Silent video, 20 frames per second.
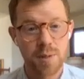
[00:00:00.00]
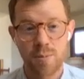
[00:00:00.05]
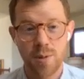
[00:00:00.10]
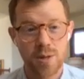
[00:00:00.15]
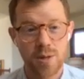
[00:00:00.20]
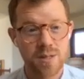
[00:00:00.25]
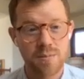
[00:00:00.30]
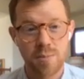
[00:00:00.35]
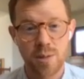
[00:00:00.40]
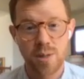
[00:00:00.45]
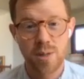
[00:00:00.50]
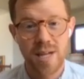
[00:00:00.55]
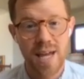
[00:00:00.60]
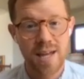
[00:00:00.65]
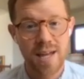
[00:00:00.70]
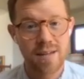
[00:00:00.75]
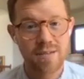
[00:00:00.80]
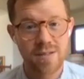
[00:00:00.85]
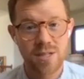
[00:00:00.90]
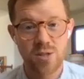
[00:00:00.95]
per person per
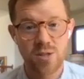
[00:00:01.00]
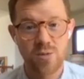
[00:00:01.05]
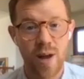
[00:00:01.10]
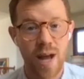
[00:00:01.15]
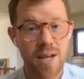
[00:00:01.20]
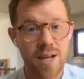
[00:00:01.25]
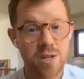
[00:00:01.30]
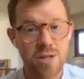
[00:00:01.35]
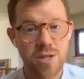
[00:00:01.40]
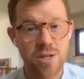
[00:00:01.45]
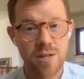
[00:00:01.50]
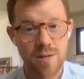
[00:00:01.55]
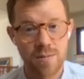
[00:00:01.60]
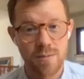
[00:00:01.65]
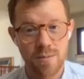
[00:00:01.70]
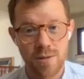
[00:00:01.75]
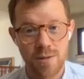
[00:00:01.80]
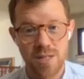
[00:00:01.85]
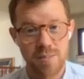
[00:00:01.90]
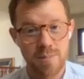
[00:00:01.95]
day
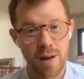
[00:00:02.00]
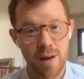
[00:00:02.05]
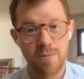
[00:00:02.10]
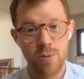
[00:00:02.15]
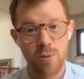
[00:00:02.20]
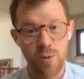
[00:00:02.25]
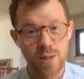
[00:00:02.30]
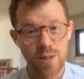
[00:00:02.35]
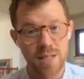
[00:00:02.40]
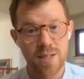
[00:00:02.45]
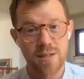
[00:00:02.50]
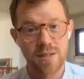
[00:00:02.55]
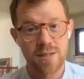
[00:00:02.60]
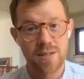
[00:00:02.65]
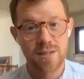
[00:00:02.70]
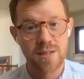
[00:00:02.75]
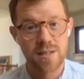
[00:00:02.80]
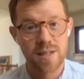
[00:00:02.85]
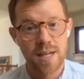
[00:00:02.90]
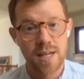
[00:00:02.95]
stretch, which is about 4
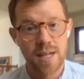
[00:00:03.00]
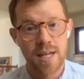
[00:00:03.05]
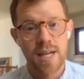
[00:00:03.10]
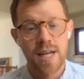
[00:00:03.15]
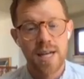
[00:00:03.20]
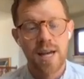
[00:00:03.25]
liters.